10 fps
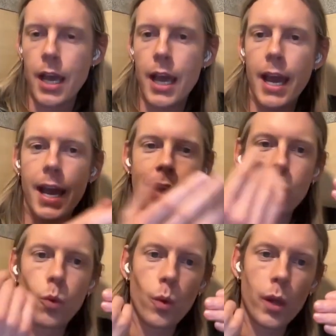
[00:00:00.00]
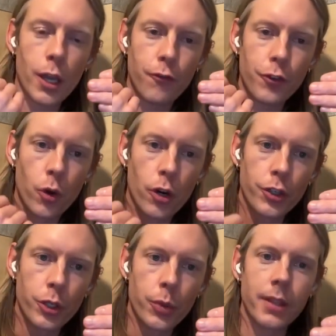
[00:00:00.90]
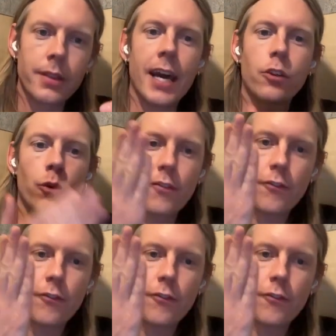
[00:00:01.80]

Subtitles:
And if you're doing that on a